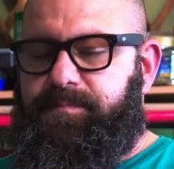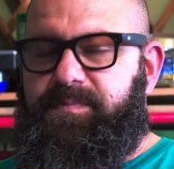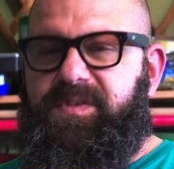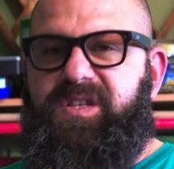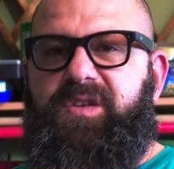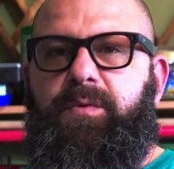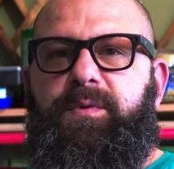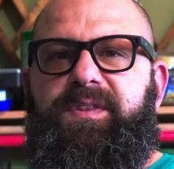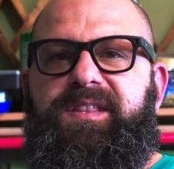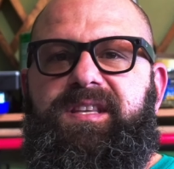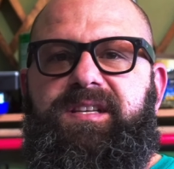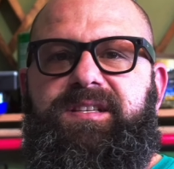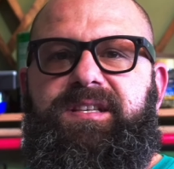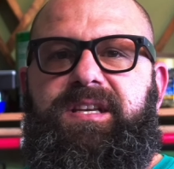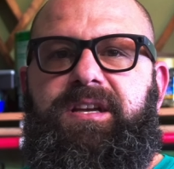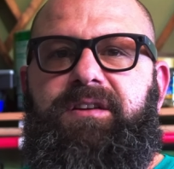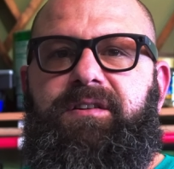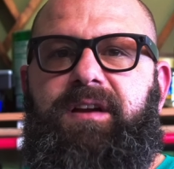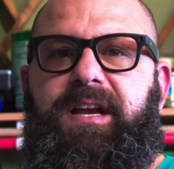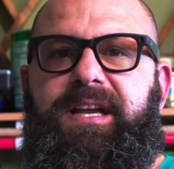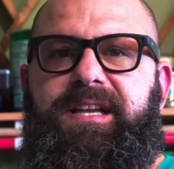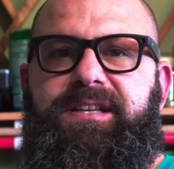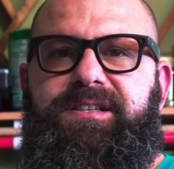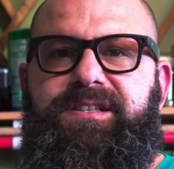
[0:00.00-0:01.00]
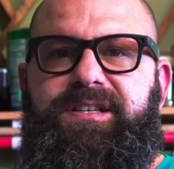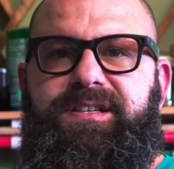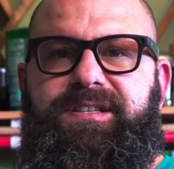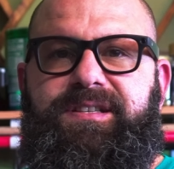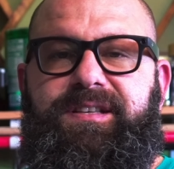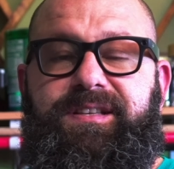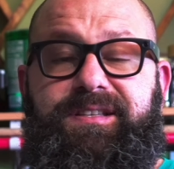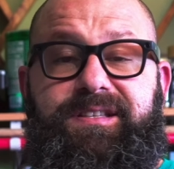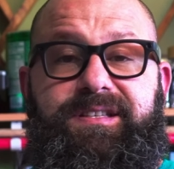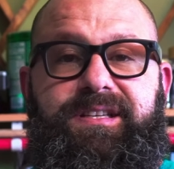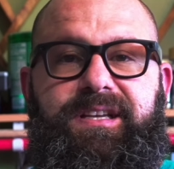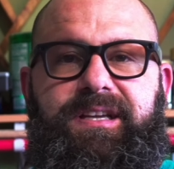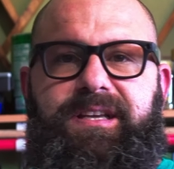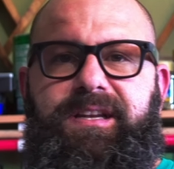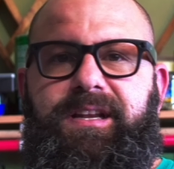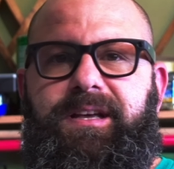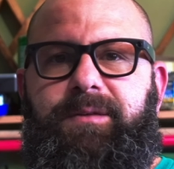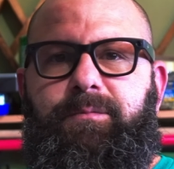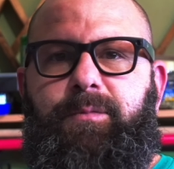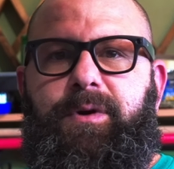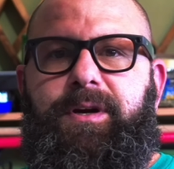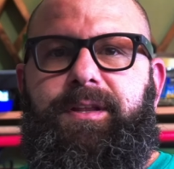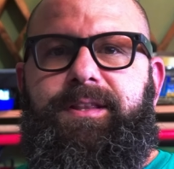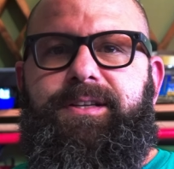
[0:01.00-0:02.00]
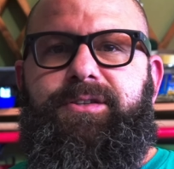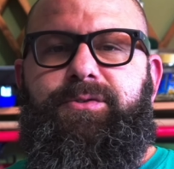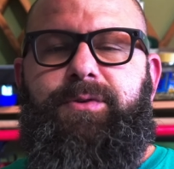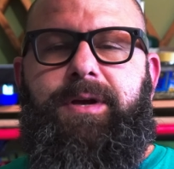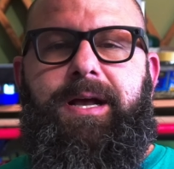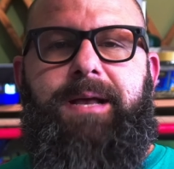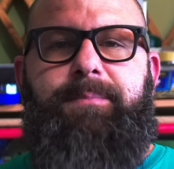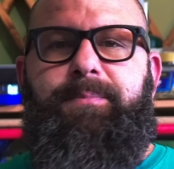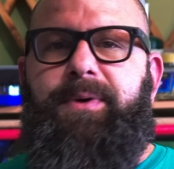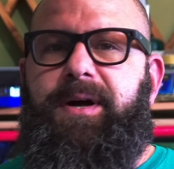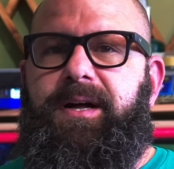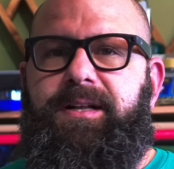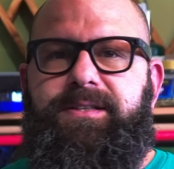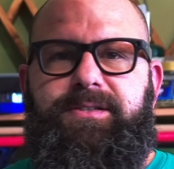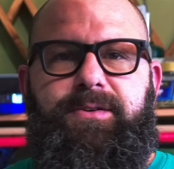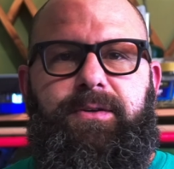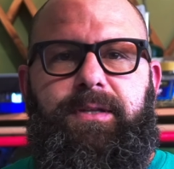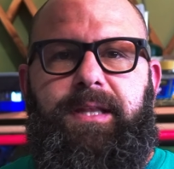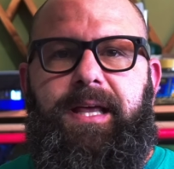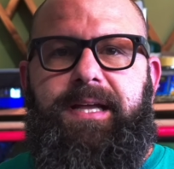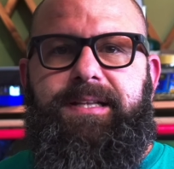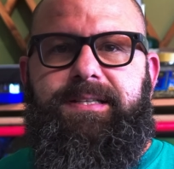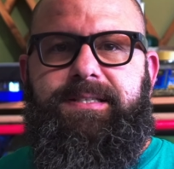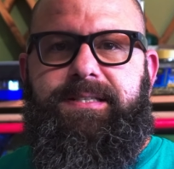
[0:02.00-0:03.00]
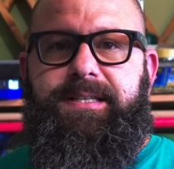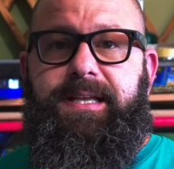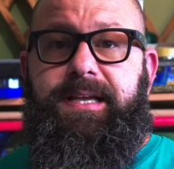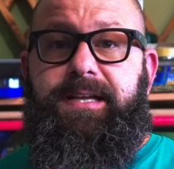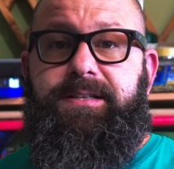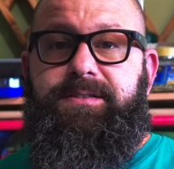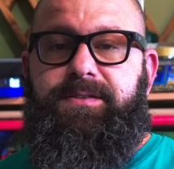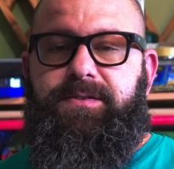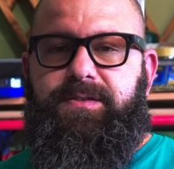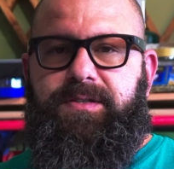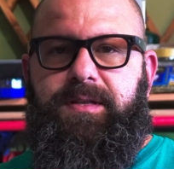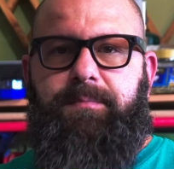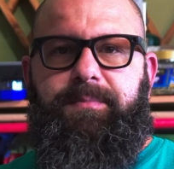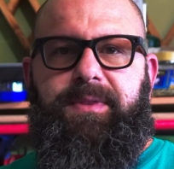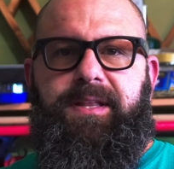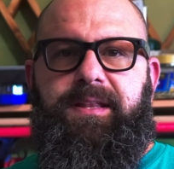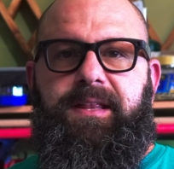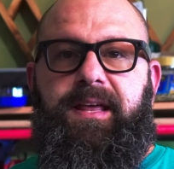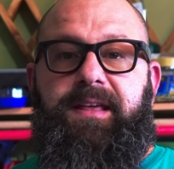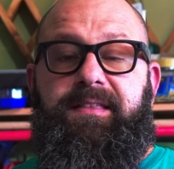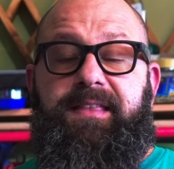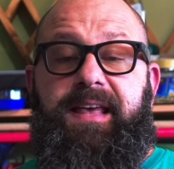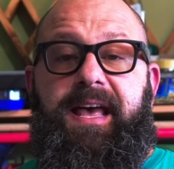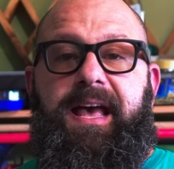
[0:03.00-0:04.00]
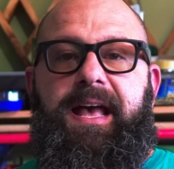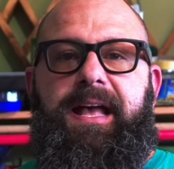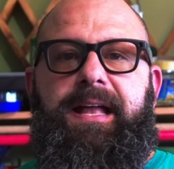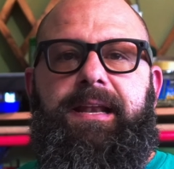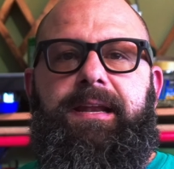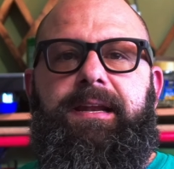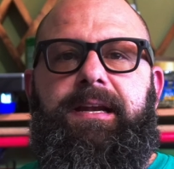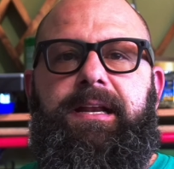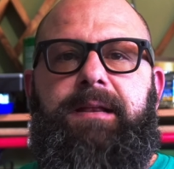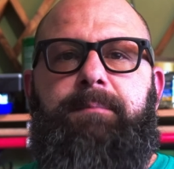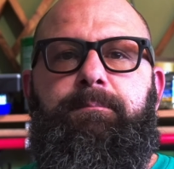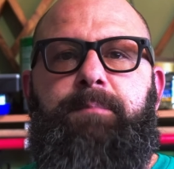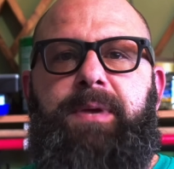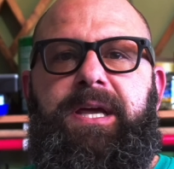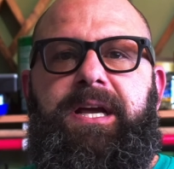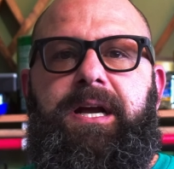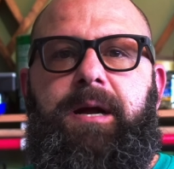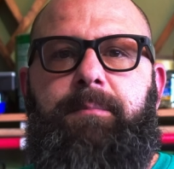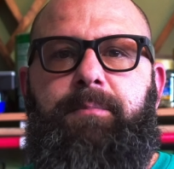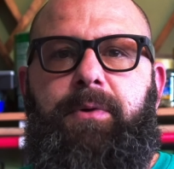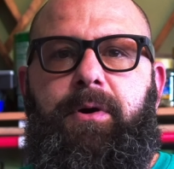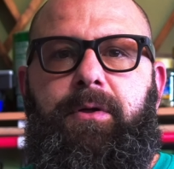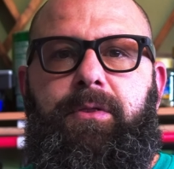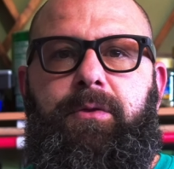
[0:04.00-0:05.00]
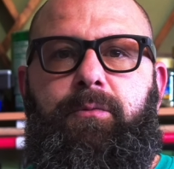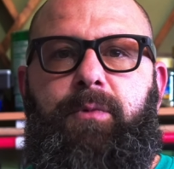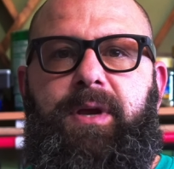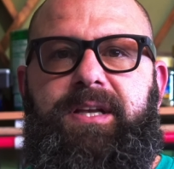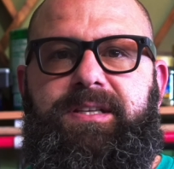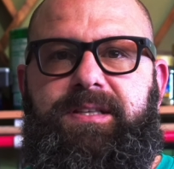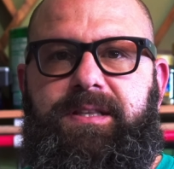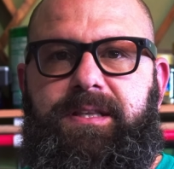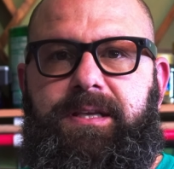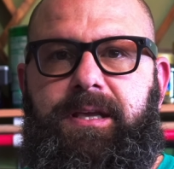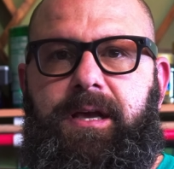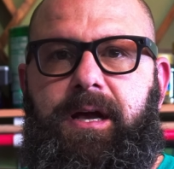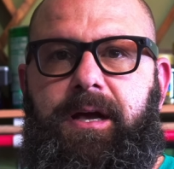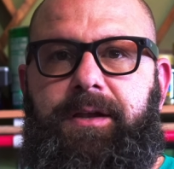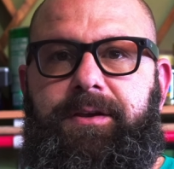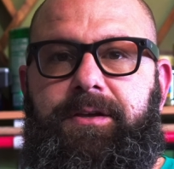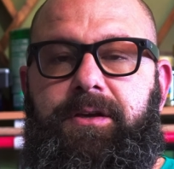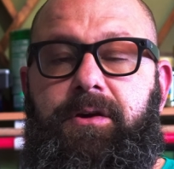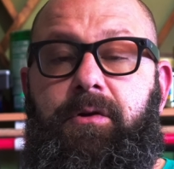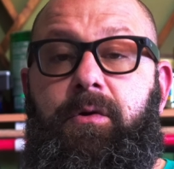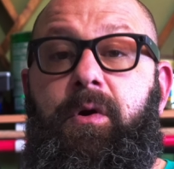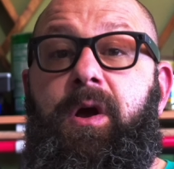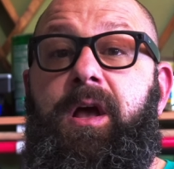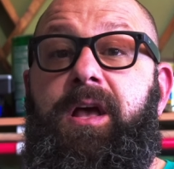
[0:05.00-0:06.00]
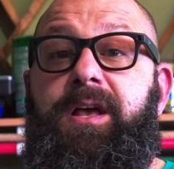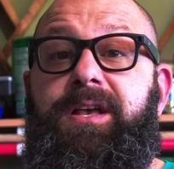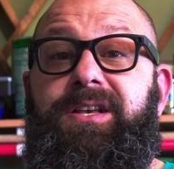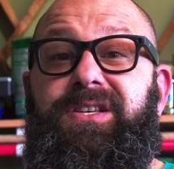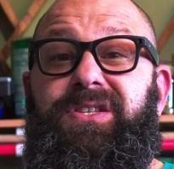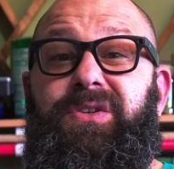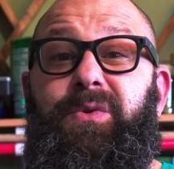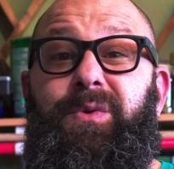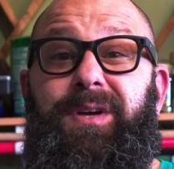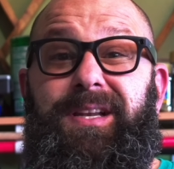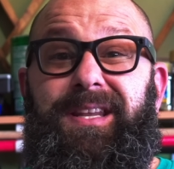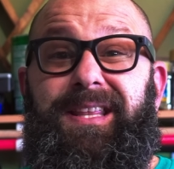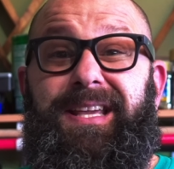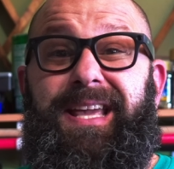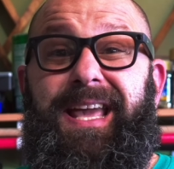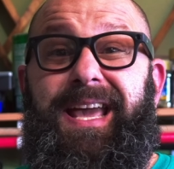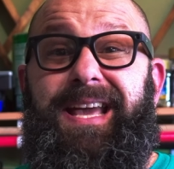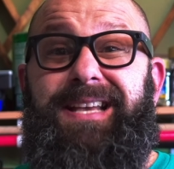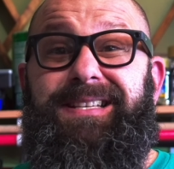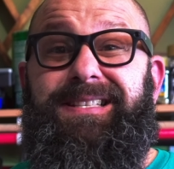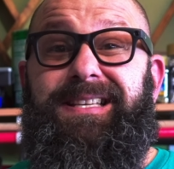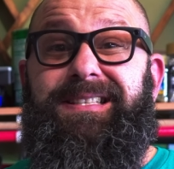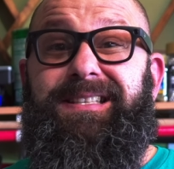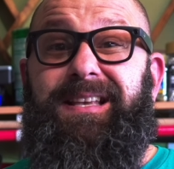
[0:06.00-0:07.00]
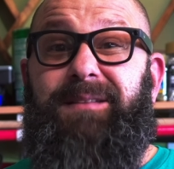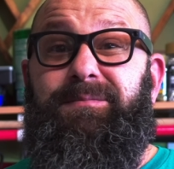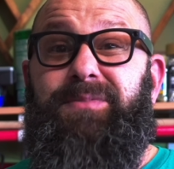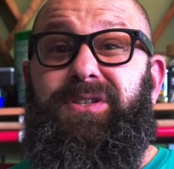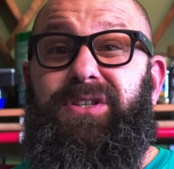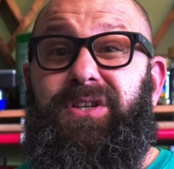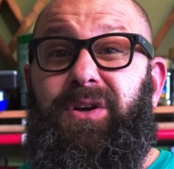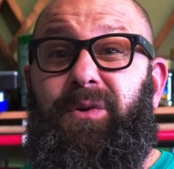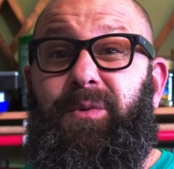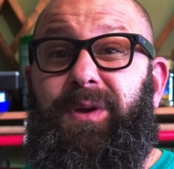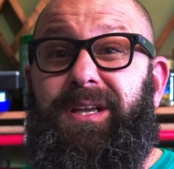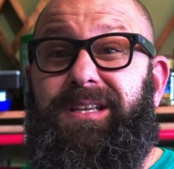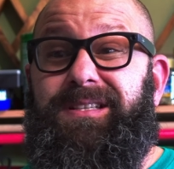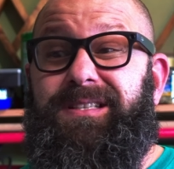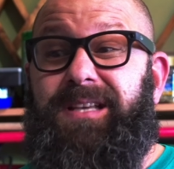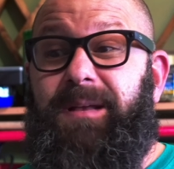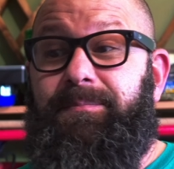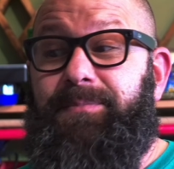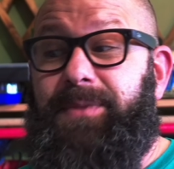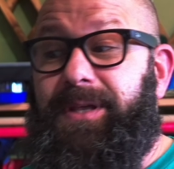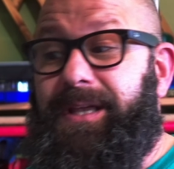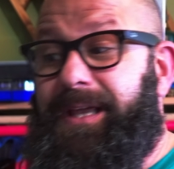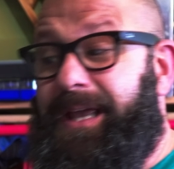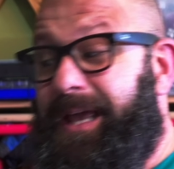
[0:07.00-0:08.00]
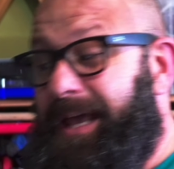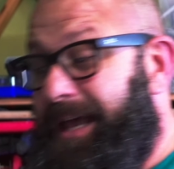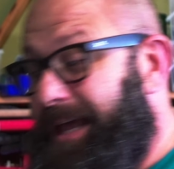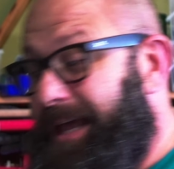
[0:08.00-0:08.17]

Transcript: So with this here, I can just stick it on one of the tripods or light stands or something like that, and it can pick up all the rest of the audio. So in the case as I'm showing something,